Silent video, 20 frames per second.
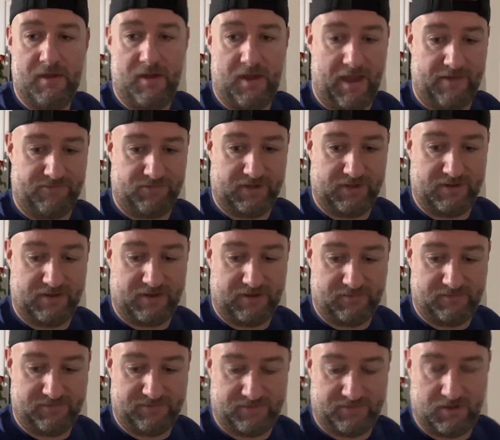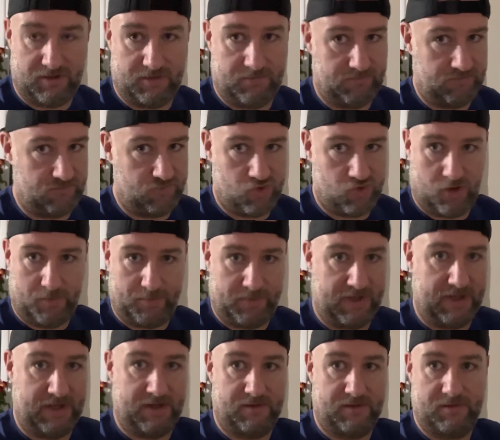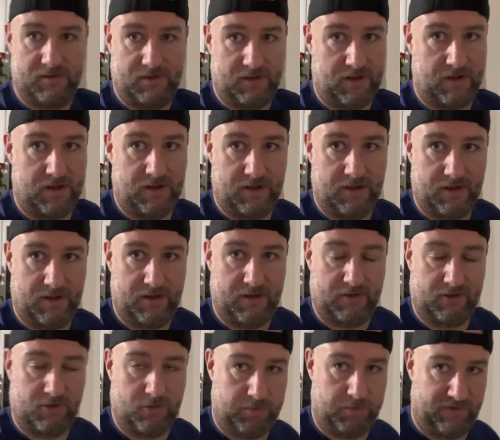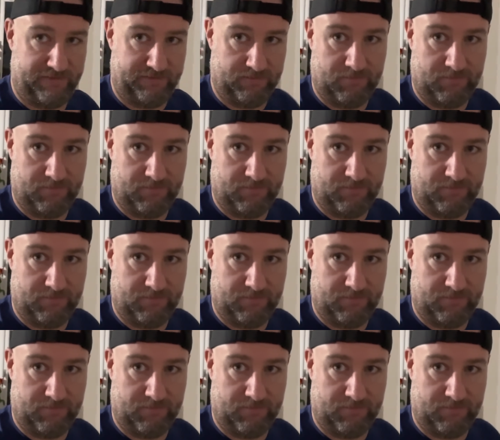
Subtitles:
everything from dropping in a couple of